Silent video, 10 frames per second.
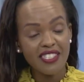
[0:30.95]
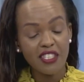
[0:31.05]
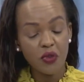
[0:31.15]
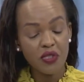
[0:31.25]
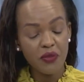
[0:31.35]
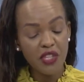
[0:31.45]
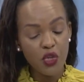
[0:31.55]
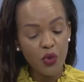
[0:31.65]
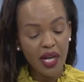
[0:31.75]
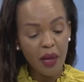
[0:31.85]
It's not something
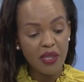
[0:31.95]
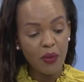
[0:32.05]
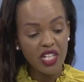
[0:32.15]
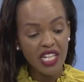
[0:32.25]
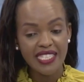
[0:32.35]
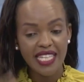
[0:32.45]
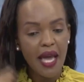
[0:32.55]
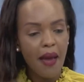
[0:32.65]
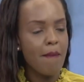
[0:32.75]
you wake up in the morning and say,